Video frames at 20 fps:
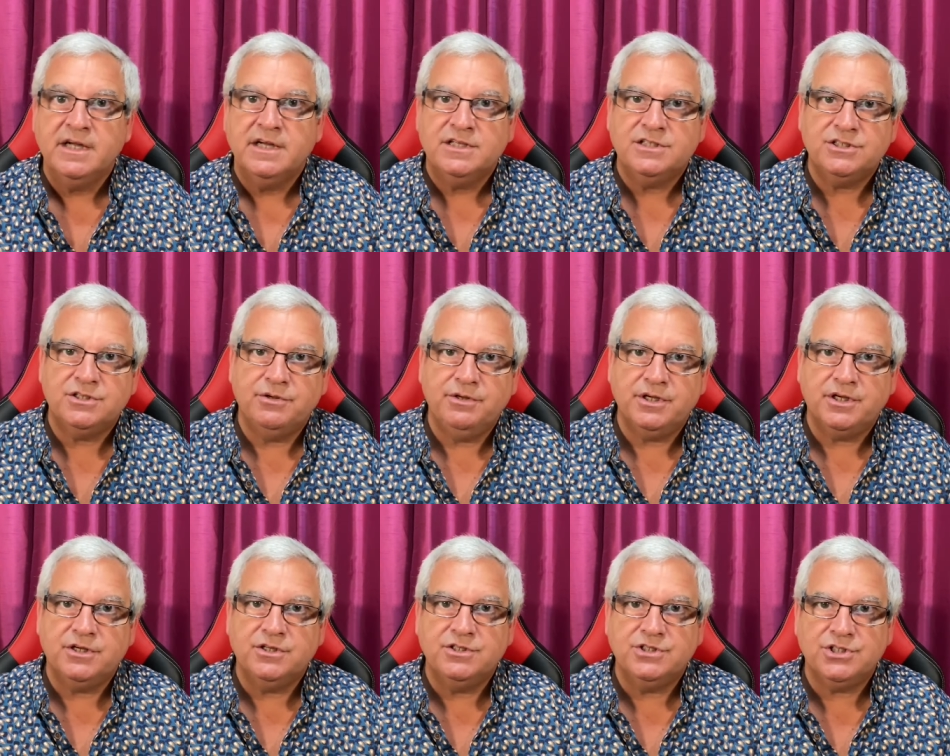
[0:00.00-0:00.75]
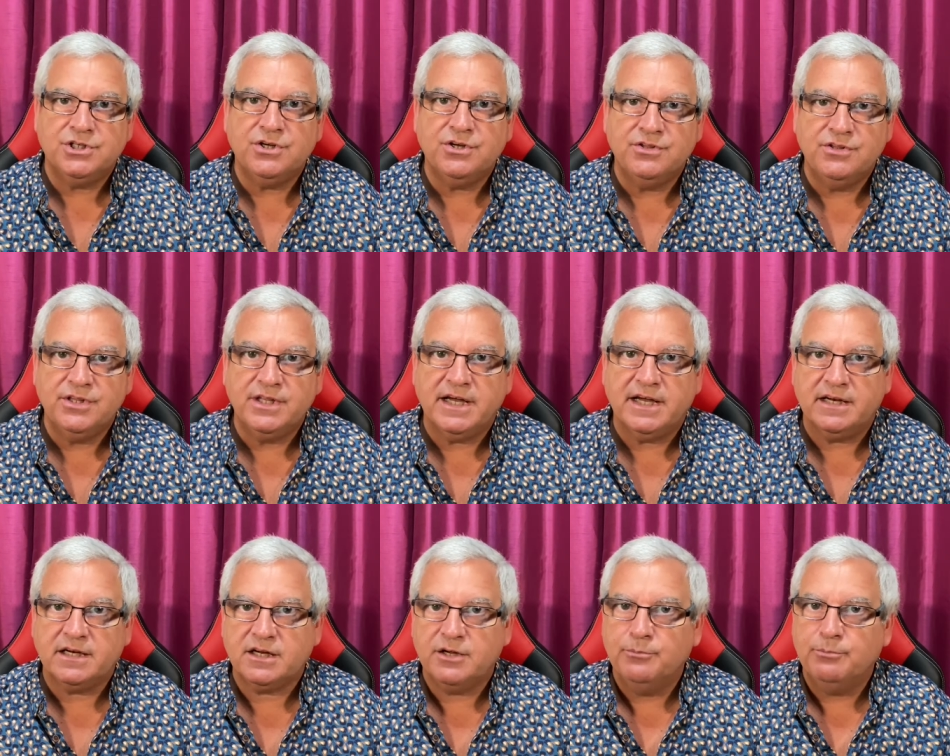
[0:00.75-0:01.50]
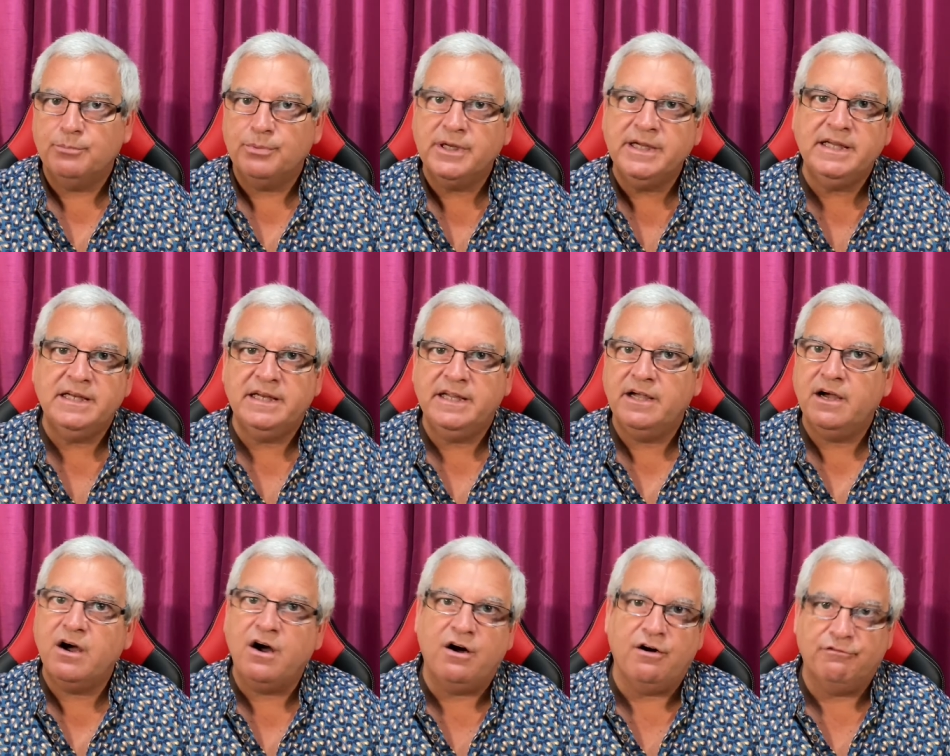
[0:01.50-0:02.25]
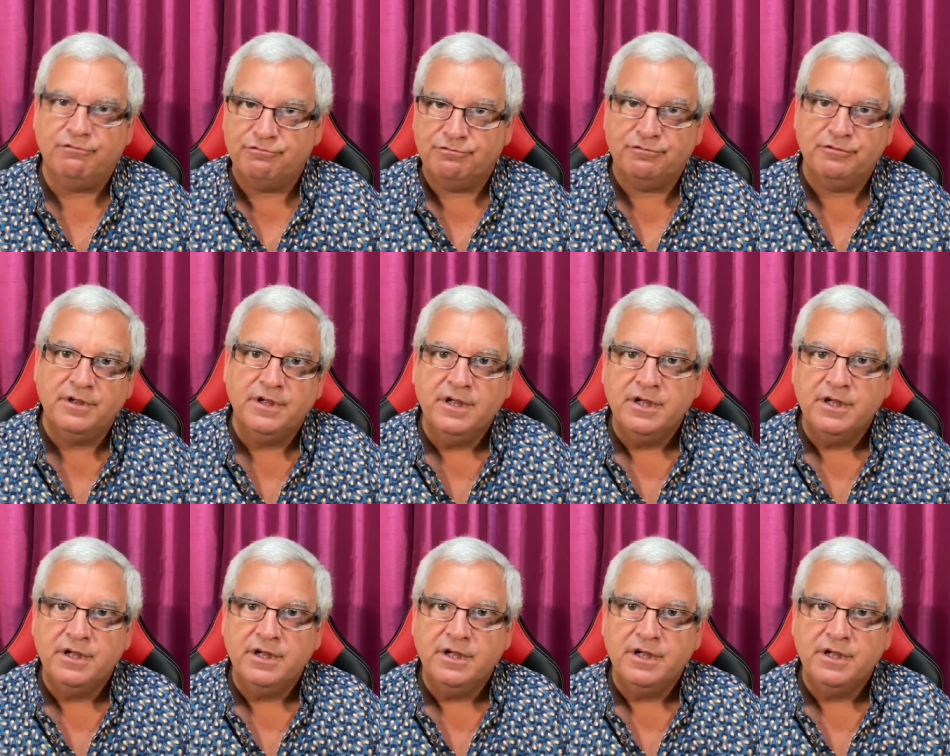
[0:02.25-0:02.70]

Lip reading: so you can turn that completely off,